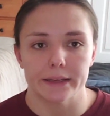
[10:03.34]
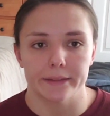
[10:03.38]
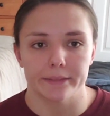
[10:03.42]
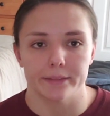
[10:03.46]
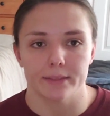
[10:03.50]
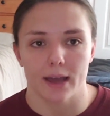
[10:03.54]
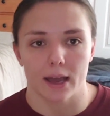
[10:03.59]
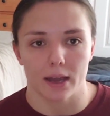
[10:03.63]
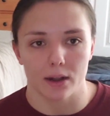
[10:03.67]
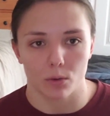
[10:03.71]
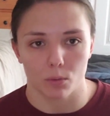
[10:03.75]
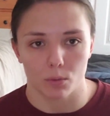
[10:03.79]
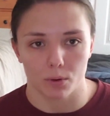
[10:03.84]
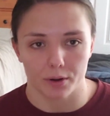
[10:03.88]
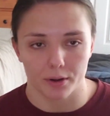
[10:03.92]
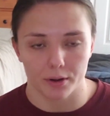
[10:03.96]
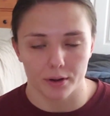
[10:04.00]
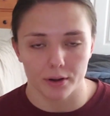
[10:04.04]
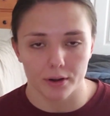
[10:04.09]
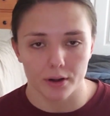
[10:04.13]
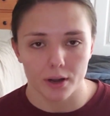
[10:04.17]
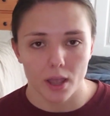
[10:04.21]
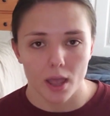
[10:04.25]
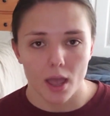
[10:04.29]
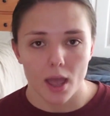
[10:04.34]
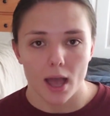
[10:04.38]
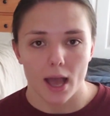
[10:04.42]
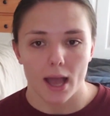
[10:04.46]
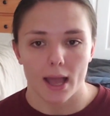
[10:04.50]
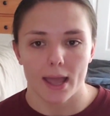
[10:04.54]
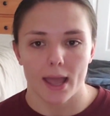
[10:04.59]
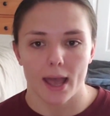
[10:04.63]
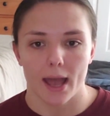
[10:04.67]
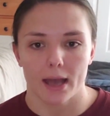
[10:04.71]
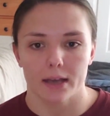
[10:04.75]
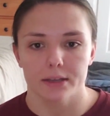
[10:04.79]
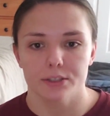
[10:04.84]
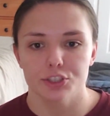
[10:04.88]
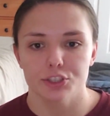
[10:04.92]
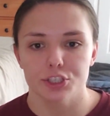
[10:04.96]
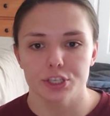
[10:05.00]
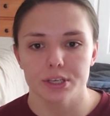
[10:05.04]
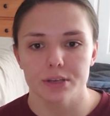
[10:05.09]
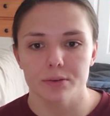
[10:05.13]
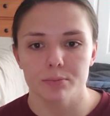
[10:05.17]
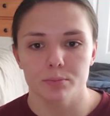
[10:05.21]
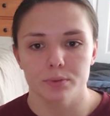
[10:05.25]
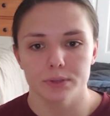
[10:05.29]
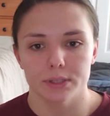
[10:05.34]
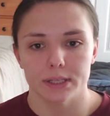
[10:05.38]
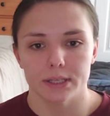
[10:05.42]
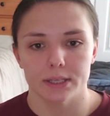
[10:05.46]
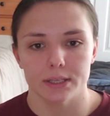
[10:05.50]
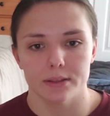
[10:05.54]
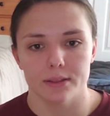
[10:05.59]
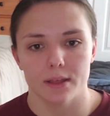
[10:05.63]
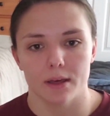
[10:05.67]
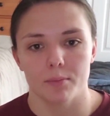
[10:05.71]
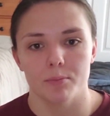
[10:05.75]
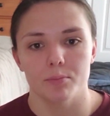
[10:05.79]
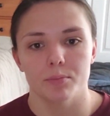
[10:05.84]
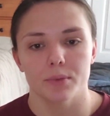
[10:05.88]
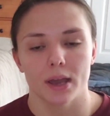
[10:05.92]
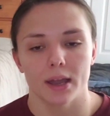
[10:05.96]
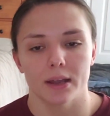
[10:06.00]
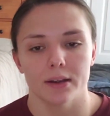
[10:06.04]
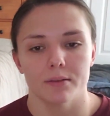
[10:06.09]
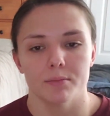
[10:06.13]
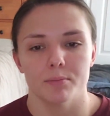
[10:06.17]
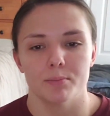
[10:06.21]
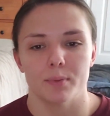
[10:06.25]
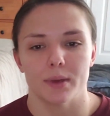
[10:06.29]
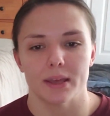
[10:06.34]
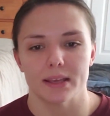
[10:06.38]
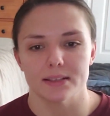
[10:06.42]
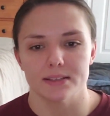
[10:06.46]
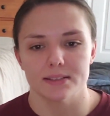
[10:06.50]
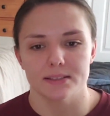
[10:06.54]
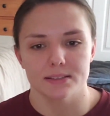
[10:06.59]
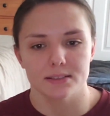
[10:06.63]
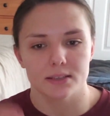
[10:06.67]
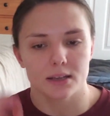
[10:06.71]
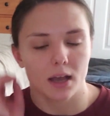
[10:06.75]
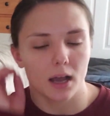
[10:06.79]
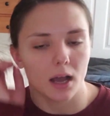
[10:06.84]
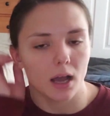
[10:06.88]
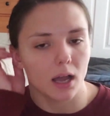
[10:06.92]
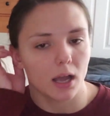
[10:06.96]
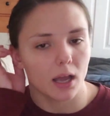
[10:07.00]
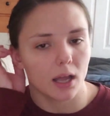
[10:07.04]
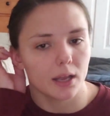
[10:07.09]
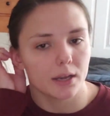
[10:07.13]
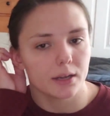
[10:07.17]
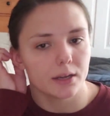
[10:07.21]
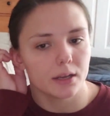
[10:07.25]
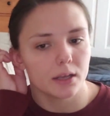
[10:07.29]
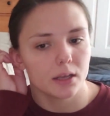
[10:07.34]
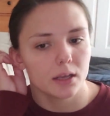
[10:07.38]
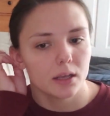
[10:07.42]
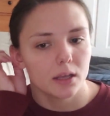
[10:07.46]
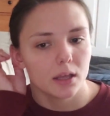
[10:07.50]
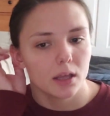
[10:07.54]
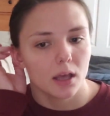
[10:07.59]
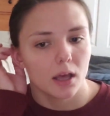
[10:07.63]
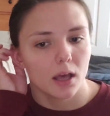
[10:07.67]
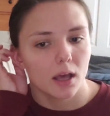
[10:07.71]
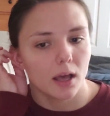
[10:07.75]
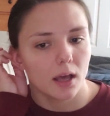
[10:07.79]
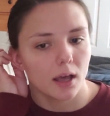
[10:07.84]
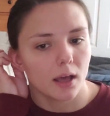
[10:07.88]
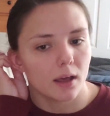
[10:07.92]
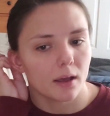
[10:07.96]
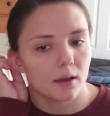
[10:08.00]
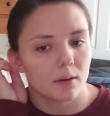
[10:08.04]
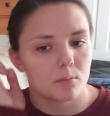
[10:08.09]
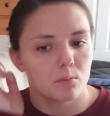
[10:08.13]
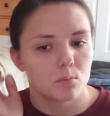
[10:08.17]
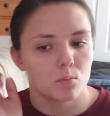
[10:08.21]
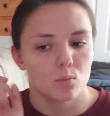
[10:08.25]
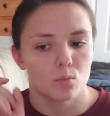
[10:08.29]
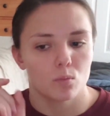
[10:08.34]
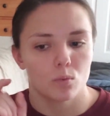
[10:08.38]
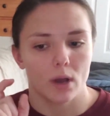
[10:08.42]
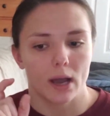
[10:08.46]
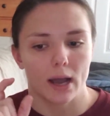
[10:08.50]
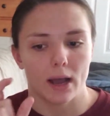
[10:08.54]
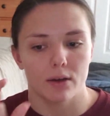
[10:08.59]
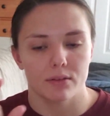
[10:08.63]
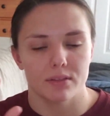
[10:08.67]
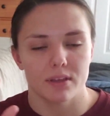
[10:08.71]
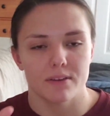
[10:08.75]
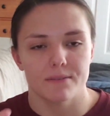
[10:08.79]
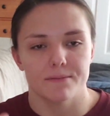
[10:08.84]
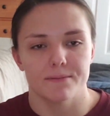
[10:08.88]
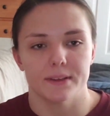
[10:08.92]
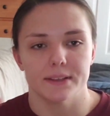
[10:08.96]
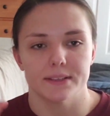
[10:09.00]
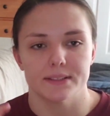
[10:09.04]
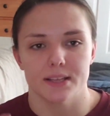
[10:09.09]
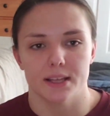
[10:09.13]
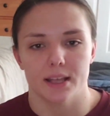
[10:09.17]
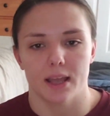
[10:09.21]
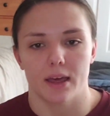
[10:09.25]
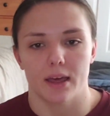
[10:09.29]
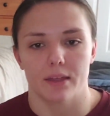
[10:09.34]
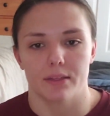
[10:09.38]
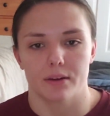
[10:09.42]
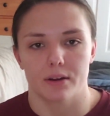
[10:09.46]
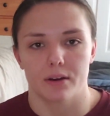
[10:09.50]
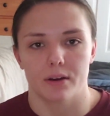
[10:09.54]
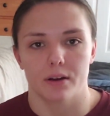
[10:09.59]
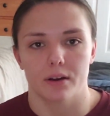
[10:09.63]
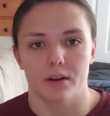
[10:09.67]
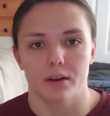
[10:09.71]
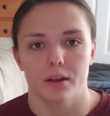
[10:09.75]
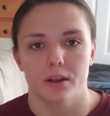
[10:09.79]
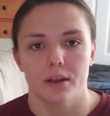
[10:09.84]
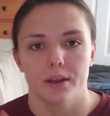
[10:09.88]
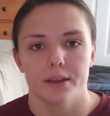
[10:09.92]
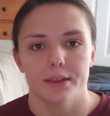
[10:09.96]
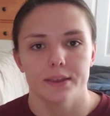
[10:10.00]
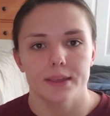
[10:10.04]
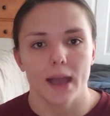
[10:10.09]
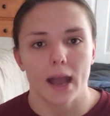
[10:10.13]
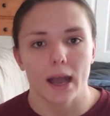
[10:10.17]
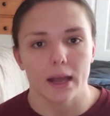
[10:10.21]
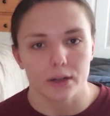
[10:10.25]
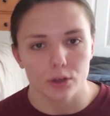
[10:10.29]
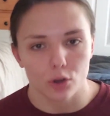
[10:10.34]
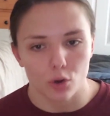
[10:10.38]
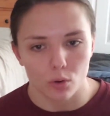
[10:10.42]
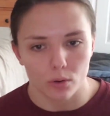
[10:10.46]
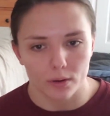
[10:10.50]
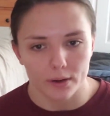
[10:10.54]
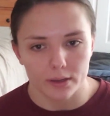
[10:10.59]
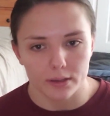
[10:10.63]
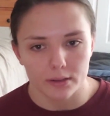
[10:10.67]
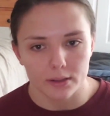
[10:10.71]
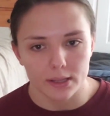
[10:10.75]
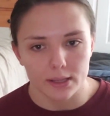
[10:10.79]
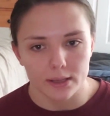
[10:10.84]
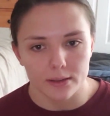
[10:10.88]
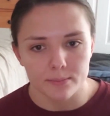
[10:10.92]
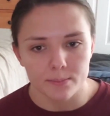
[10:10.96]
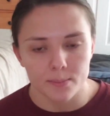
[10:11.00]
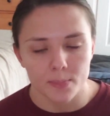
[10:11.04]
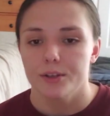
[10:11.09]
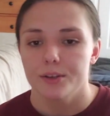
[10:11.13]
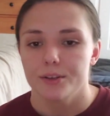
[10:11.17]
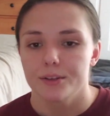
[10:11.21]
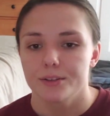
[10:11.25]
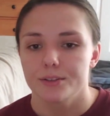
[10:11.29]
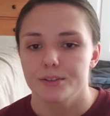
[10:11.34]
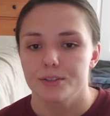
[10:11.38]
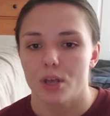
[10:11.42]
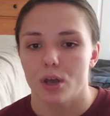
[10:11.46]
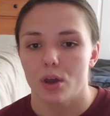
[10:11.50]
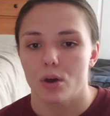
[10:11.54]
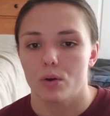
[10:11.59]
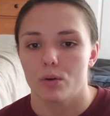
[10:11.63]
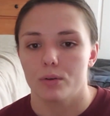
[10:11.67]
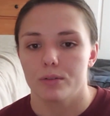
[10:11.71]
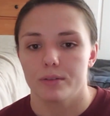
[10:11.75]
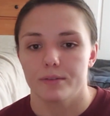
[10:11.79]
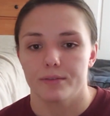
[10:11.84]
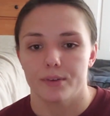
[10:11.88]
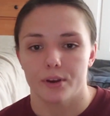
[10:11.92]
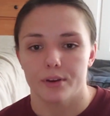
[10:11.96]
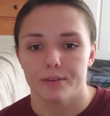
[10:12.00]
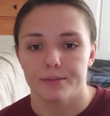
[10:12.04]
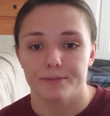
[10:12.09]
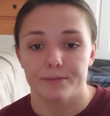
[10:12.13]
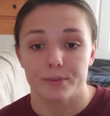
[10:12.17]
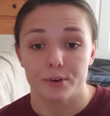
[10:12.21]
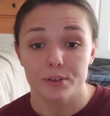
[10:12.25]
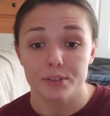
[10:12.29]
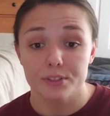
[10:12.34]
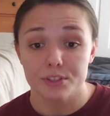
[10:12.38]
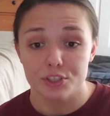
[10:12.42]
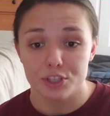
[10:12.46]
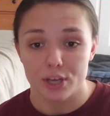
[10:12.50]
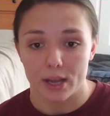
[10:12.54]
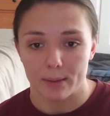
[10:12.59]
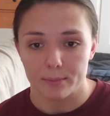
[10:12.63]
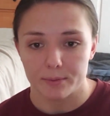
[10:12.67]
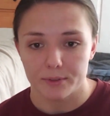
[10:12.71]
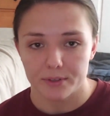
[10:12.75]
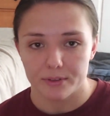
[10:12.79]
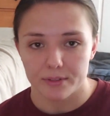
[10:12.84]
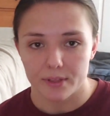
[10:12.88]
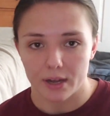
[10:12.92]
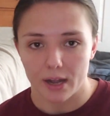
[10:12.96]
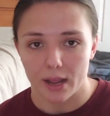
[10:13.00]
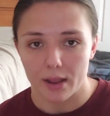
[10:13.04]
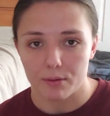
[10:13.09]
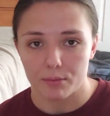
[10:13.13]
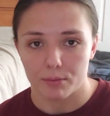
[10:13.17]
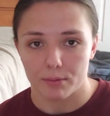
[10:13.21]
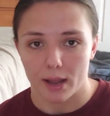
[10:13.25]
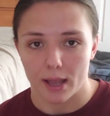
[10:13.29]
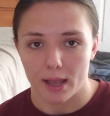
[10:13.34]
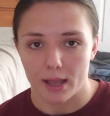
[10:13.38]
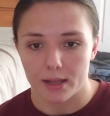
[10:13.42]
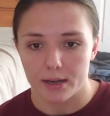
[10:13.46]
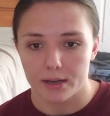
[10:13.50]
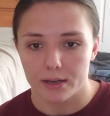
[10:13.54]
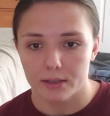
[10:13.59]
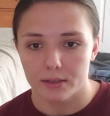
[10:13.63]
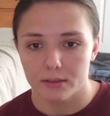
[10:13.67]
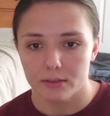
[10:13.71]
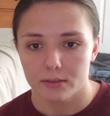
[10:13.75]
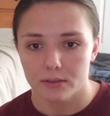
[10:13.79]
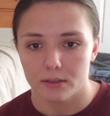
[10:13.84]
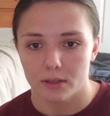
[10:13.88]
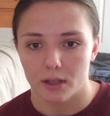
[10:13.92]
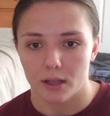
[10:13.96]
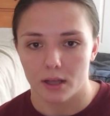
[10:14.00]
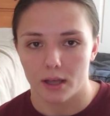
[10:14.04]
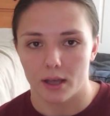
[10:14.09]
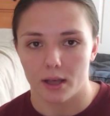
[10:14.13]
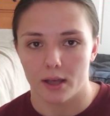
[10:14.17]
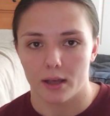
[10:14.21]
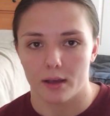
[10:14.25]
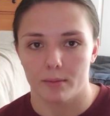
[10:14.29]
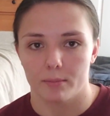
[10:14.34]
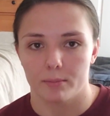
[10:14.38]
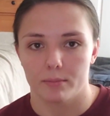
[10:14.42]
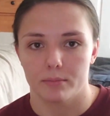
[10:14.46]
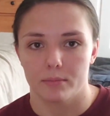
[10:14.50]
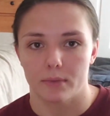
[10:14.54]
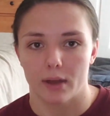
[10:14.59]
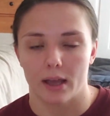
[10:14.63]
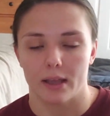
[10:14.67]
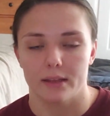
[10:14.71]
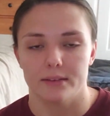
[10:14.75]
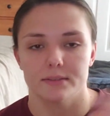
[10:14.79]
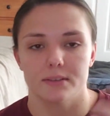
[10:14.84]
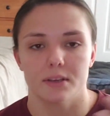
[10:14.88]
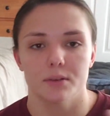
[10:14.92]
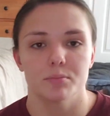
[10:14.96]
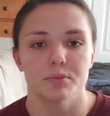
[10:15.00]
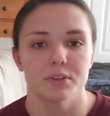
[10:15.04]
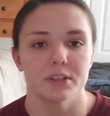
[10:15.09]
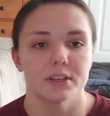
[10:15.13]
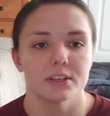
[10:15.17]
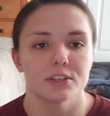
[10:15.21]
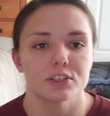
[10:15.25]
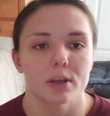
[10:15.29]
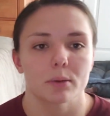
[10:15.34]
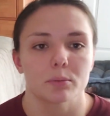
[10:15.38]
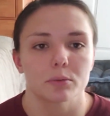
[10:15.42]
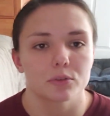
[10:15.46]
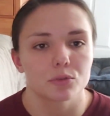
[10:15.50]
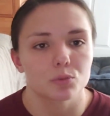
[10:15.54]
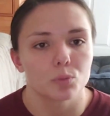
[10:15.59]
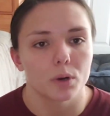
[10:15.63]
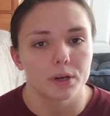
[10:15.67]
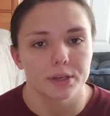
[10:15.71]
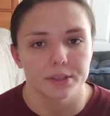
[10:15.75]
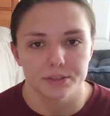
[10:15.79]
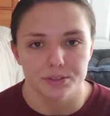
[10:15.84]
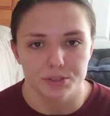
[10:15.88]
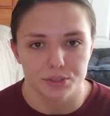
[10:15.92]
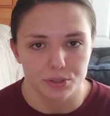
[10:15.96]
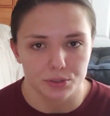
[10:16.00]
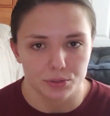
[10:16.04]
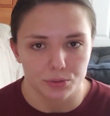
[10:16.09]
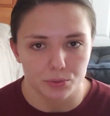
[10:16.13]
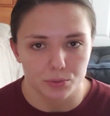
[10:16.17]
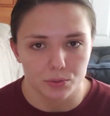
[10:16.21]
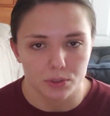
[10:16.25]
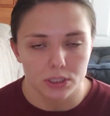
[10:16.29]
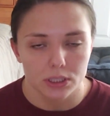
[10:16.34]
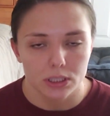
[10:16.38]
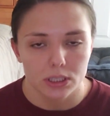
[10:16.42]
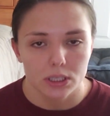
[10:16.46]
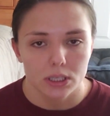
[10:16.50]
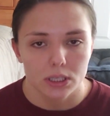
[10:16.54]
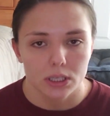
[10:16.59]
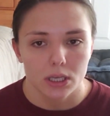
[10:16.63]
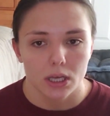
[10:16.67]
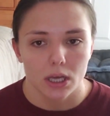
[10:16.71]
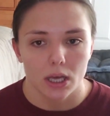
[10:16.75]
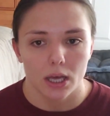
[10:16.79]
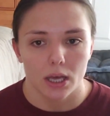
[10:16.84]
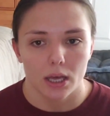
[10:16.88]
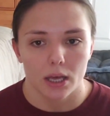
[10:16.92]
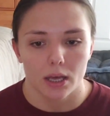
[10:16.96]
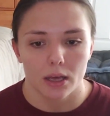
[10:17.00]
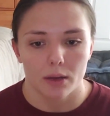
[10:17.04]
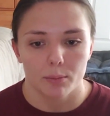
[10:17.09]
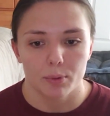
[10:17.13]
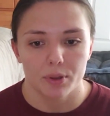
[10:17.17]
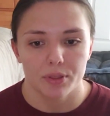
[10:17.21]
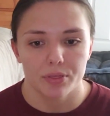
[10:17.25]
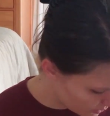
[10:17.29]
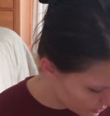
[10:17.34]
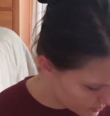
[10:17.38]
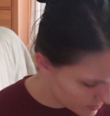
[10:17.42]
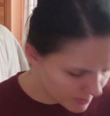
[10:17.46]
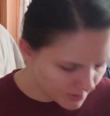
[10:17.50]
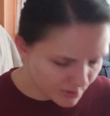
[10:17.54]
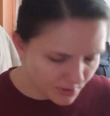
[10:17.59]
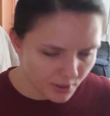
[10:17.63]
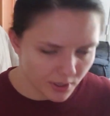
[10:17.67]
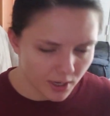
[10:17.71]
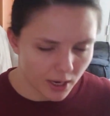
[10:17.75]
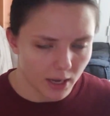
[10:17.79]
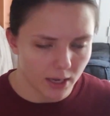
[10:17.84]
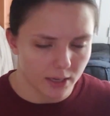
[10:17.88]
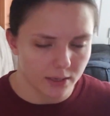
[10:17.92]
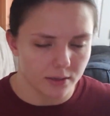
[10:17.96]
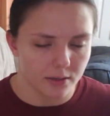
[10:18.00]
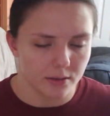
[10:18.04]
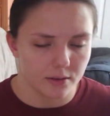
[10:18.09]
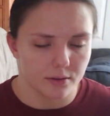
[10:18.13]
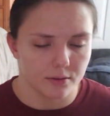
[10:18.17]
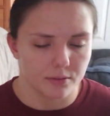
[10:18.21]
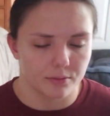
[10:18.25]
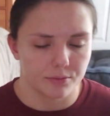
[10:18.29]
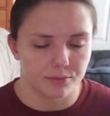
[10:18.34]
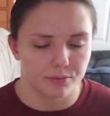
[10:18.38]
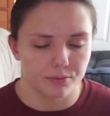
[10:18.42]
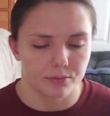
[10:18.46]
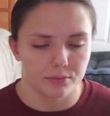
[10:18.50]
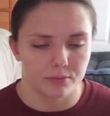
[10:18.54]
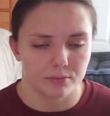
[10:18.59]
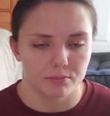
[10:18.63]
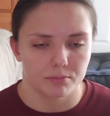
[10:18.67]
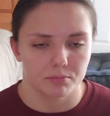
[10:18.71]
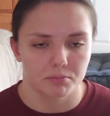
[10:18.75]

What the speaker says: in that order. I actually completed them kind of based on how they fit together categorically. So the very first chapter that I read, I completed chapters 1 and 2, but those ones are kind of